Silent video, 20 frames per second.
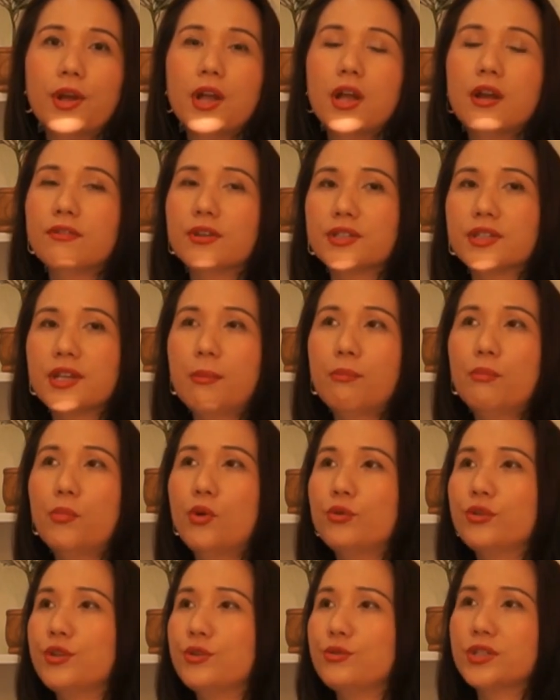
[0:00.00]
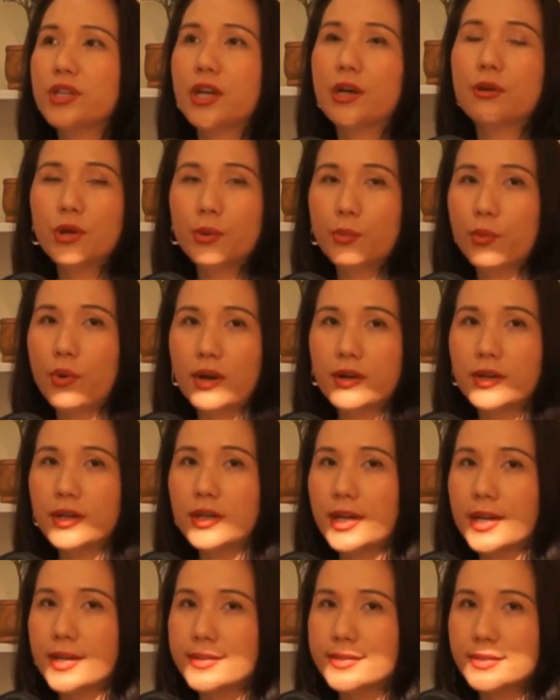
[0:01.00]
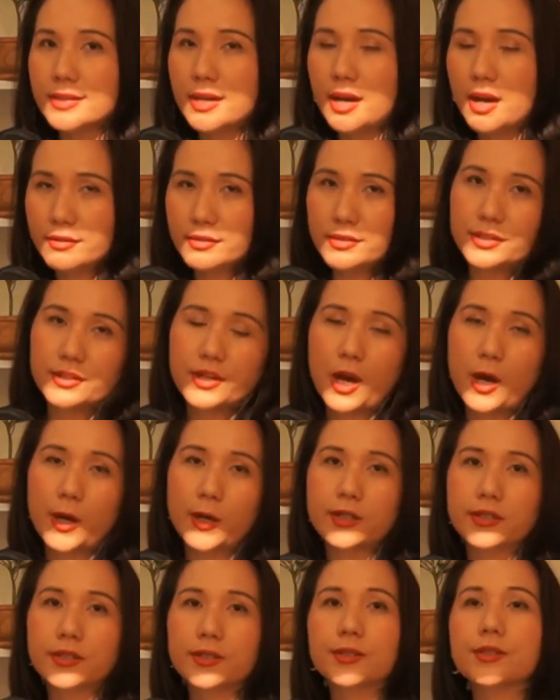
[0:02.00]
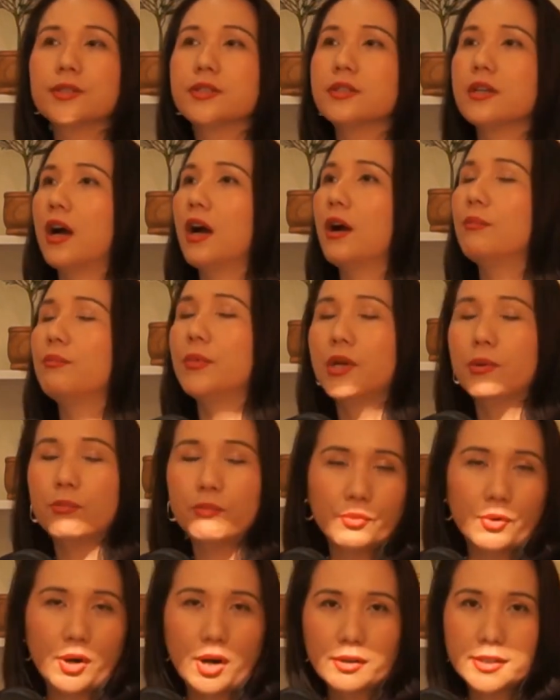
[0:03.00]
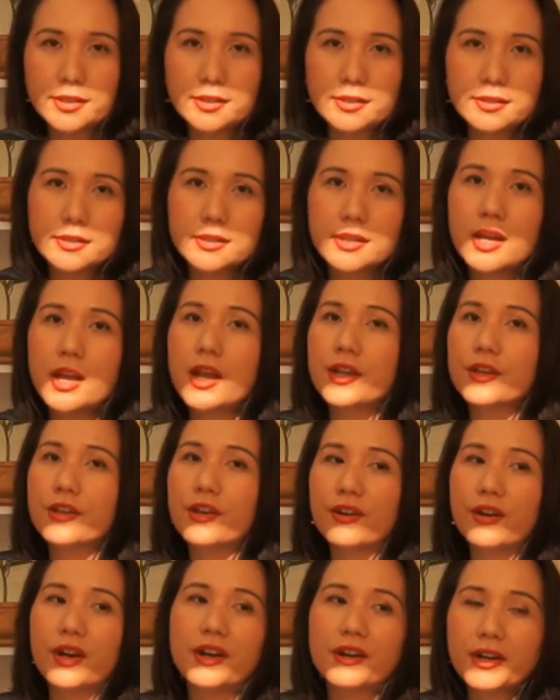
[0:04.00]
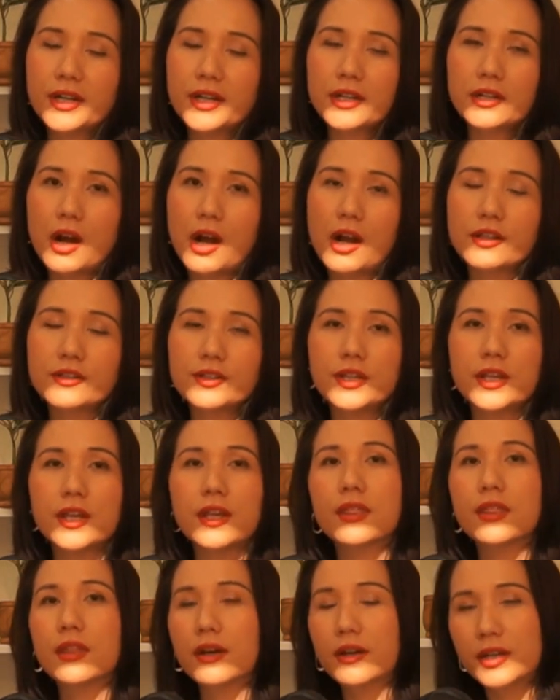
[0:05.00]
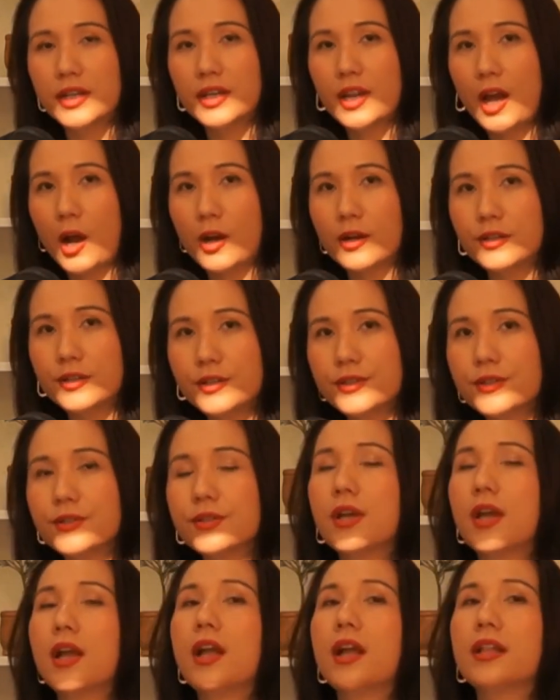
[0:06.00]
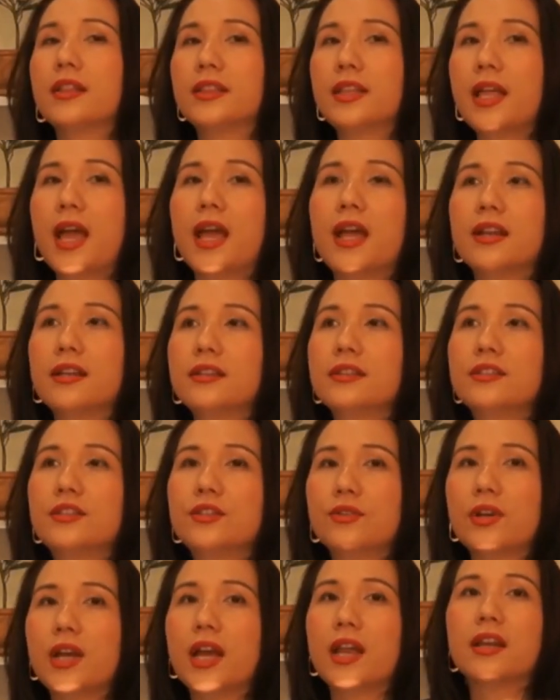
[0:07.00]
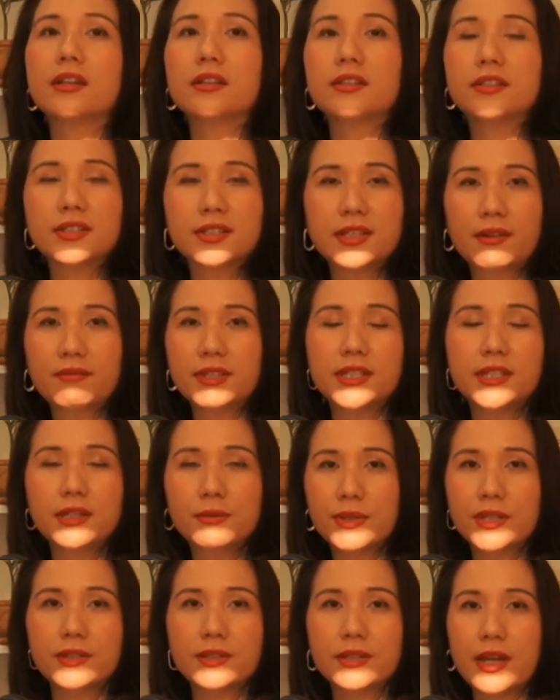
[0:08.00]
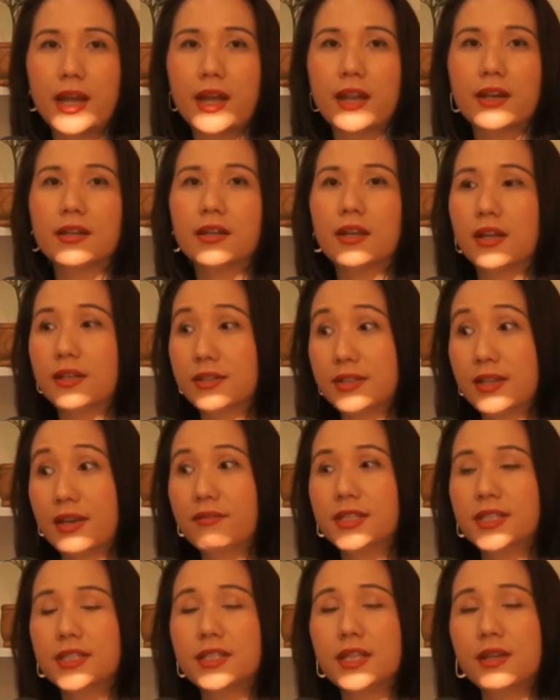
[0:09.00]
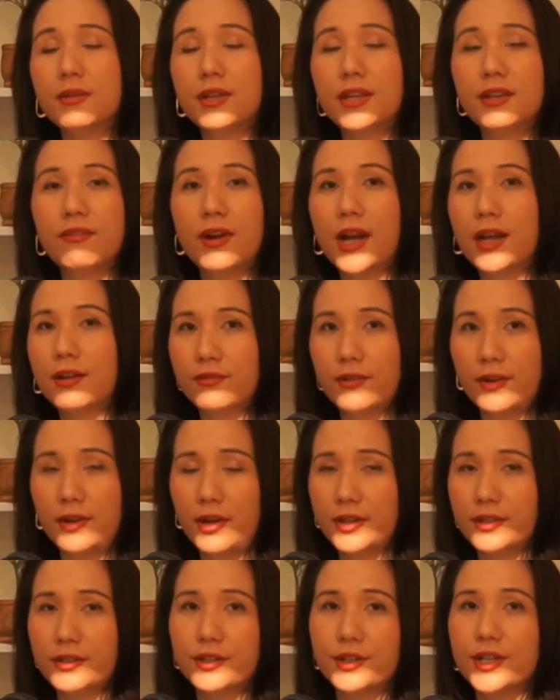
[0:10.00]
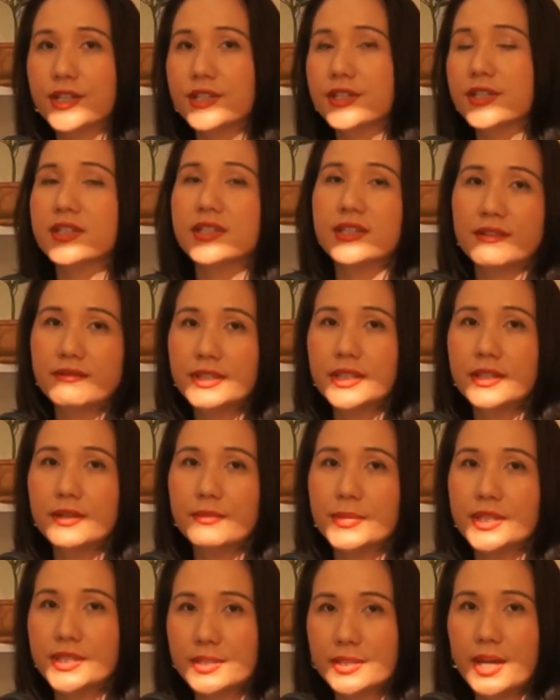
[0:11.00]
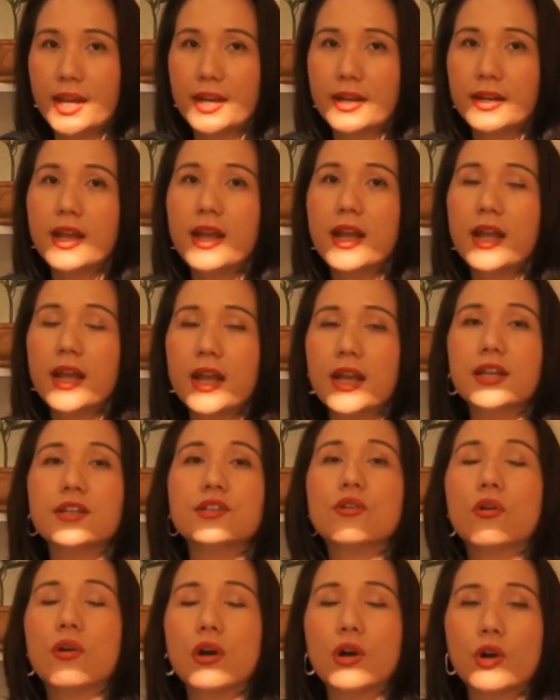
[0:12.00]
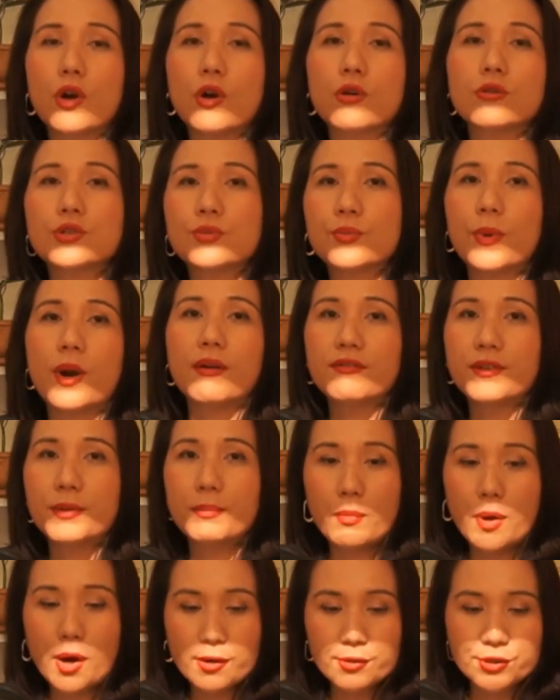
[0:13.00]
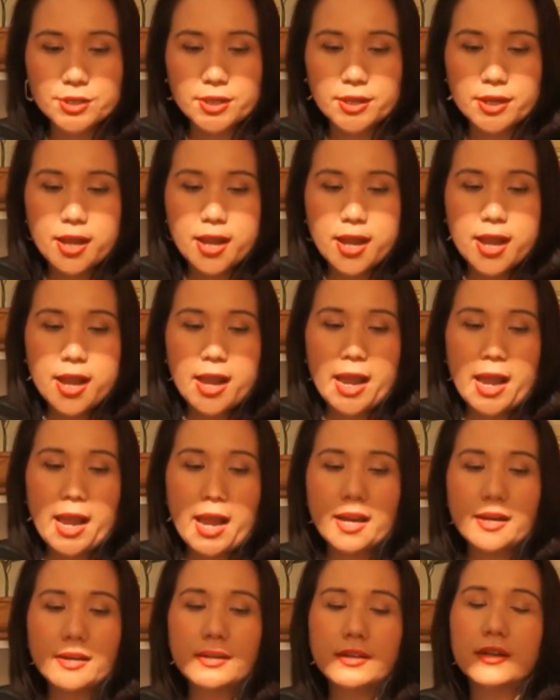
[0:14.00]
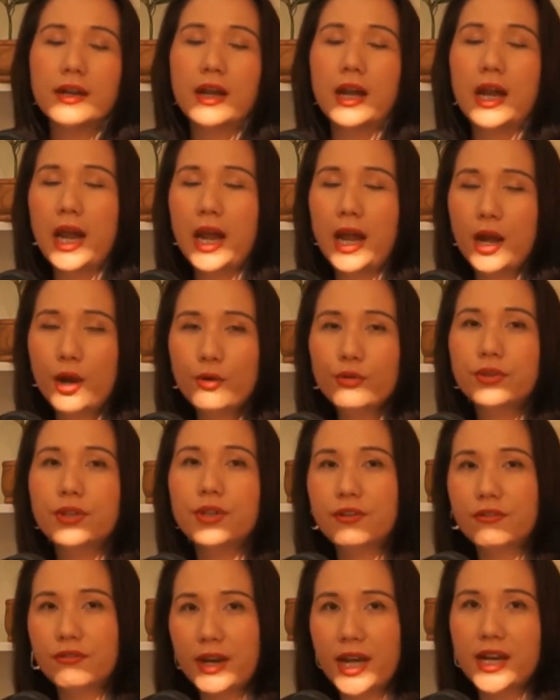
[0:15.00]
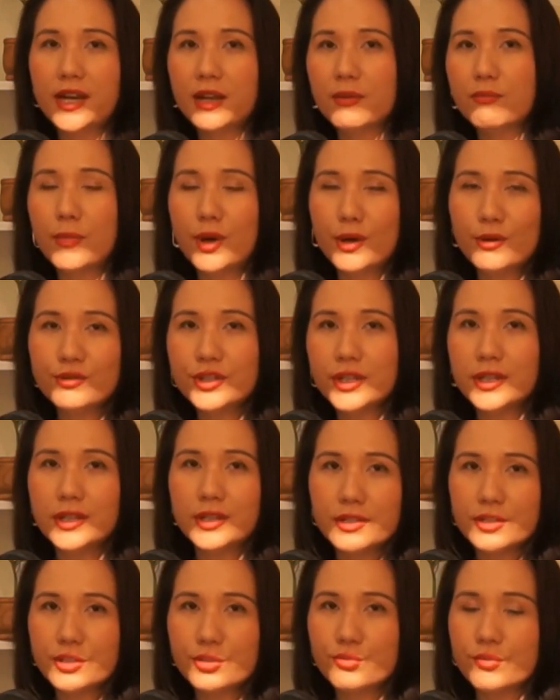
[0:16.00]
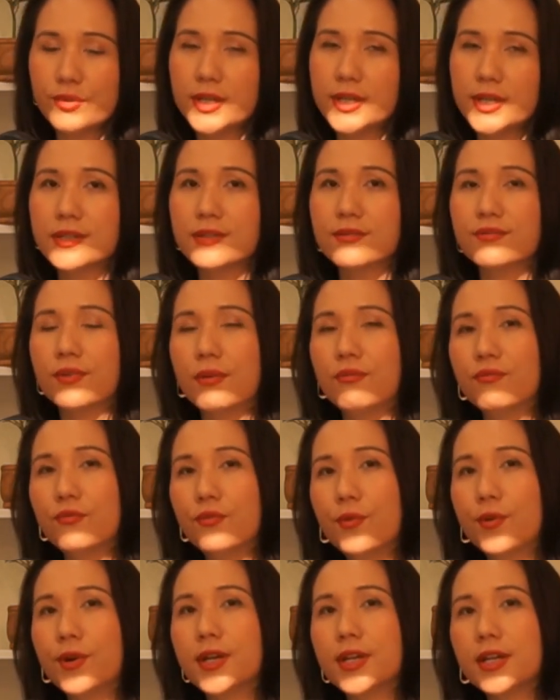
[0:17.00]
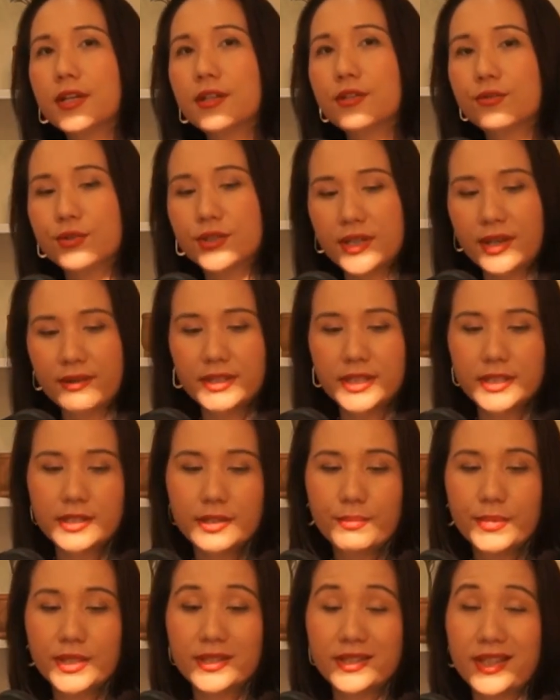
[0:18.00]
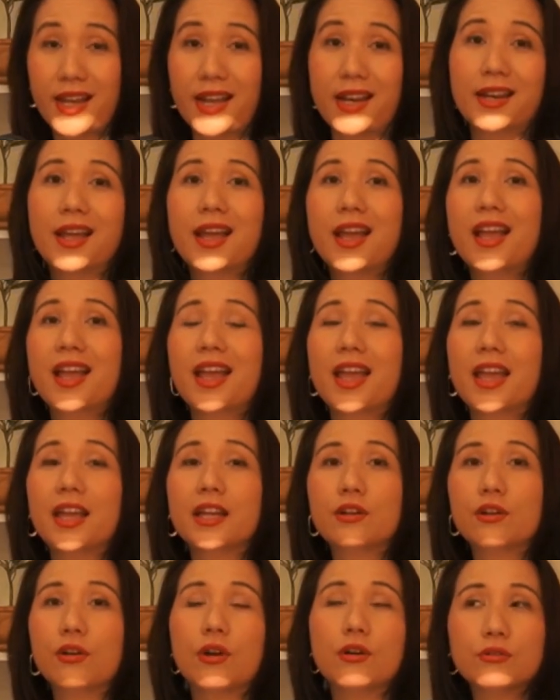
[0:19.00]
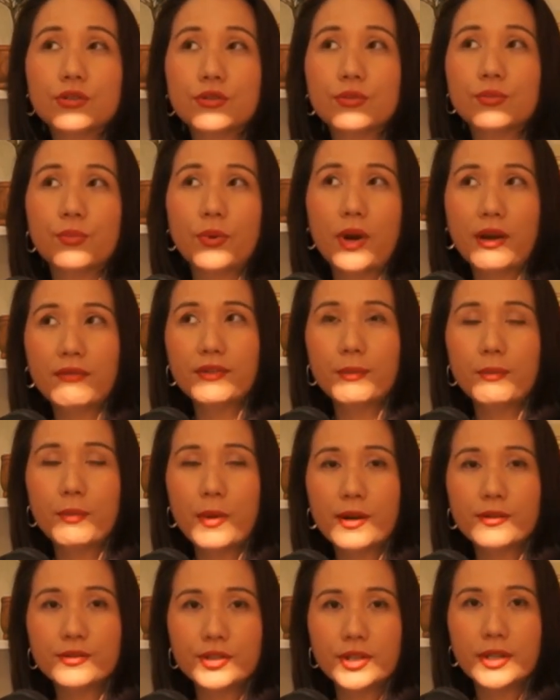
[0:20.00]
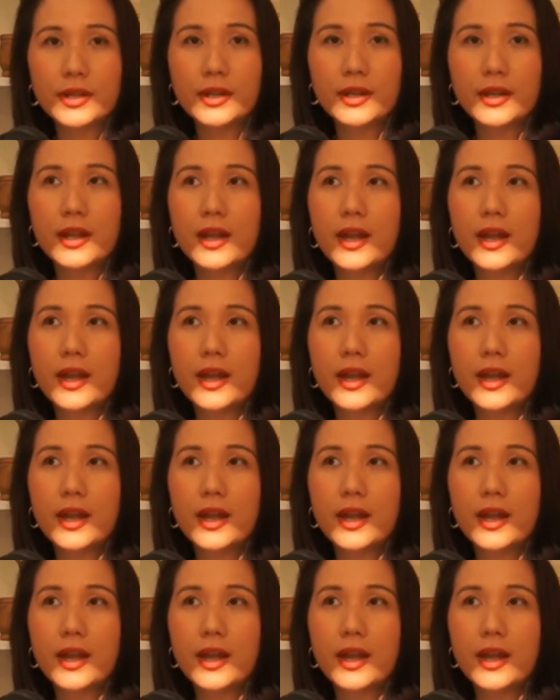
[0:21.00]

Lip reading: For example, you sell the product as $100 per product. Your direct cost is $30. Then you get 70%. 70 you divide for 100 is 70% in your gross profit margin. And a healthy rent in most industries is from 40 to 70% in gross profit margin.